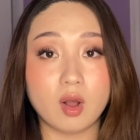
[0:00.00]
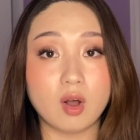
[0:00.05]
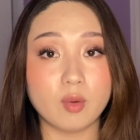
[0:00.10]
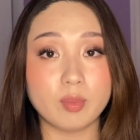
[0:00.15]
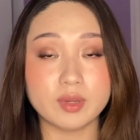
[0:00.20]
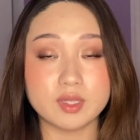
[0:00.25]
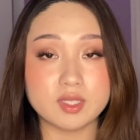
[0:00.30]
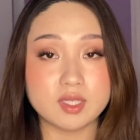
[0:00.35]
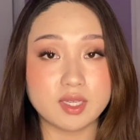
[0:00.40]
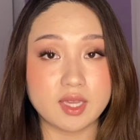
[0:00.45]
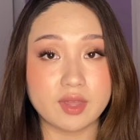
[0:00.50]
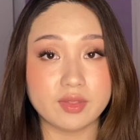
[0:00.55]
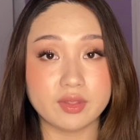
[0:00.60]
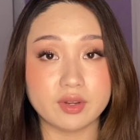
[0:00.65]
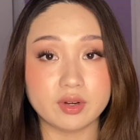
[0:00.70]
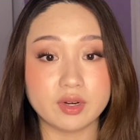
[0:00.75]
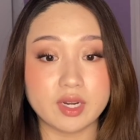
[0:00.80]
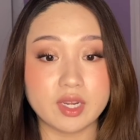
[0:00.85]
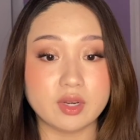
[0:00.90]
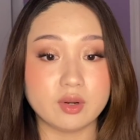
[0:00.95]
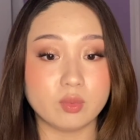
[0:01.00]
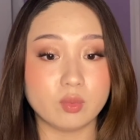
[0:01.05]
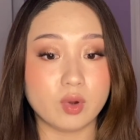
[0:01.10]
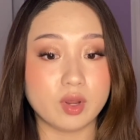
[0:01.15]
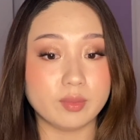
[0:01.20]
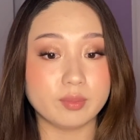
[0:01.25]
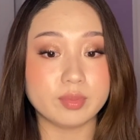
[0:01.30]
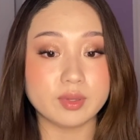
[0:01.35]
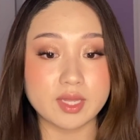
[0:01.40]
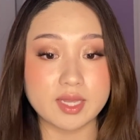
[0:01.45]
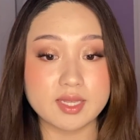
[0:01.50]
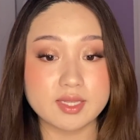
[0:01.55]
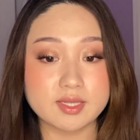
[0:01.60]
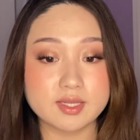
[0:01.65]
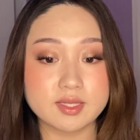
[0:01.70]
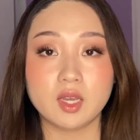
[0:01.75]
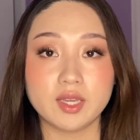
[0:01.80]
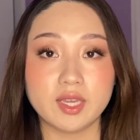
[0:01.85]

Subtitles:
all put together in one place.